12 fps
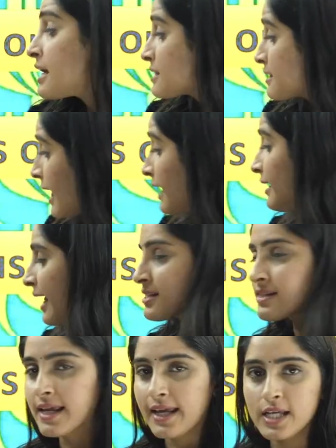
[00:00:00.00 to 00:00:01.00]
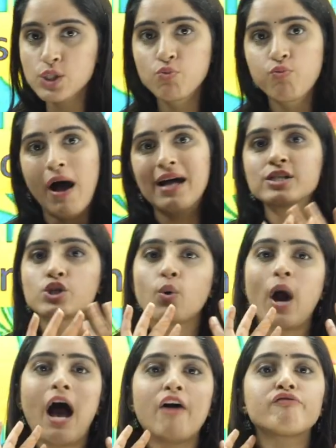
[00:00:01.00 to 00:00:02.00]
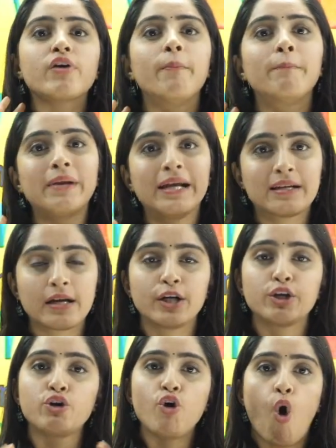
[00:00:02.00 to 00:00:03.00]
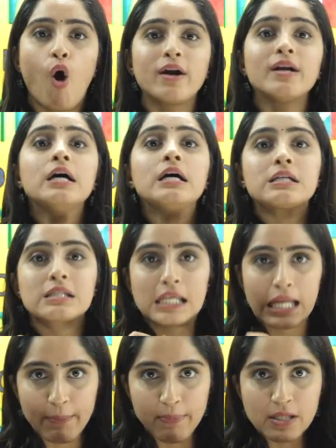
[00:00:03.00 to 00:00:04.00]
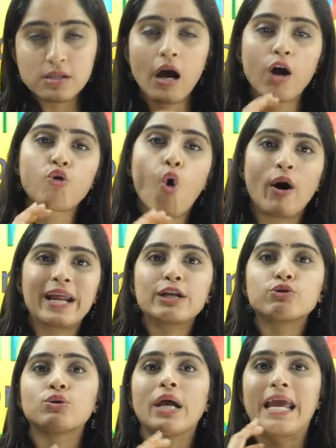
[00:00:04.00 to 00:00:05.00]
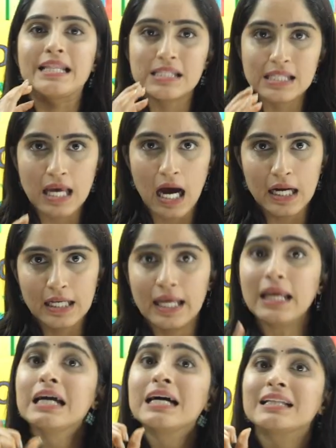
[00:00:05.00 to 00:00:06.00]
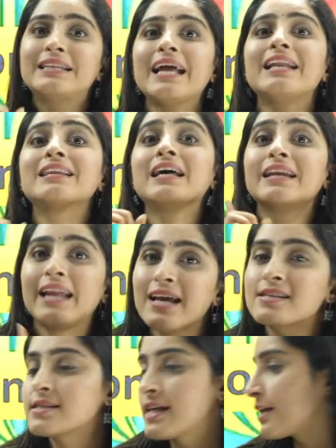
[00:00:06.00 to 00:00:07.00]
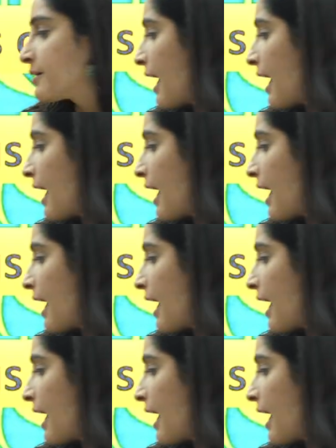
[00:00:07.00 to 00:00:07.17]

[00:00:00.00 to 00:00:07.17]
Then next thing is, once you have completed your syllabus according to the NCERT, then the next thing